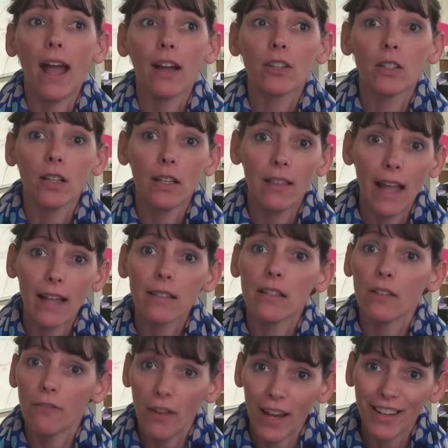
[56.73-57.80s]
actually, that's
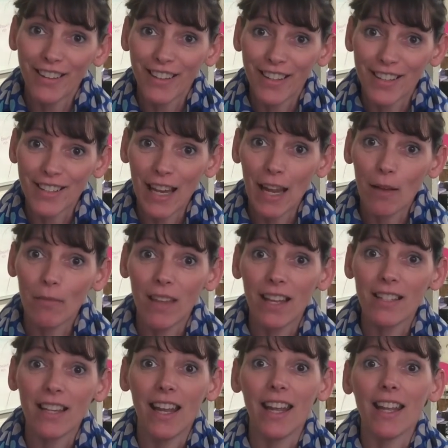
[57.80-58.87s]
the final exam they
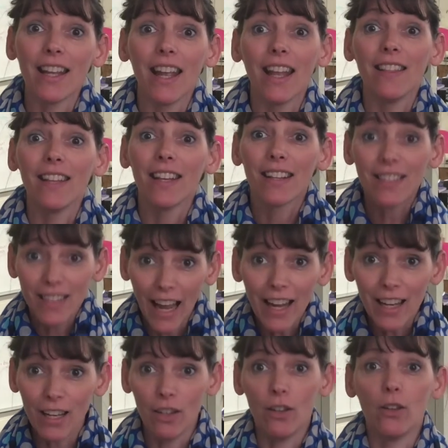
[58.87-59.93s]
take. And the
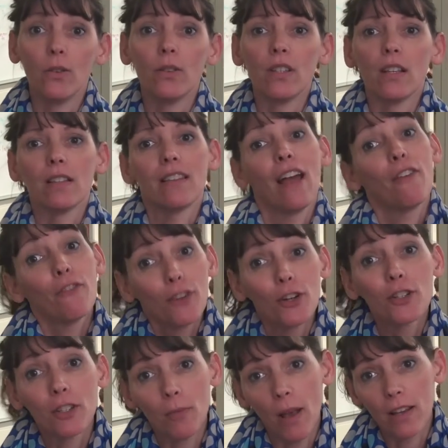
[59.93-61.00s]
exciting news is that
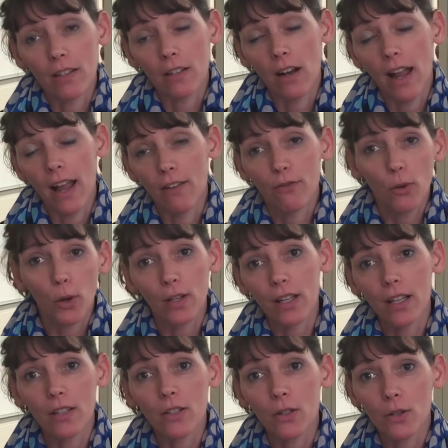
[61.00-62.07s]
first semester I had
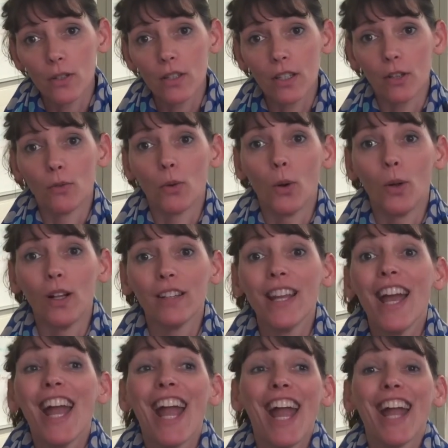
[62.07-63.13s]
14 students enrolled
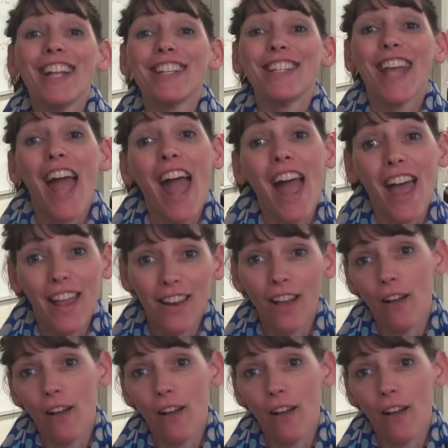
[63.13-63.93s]
and 10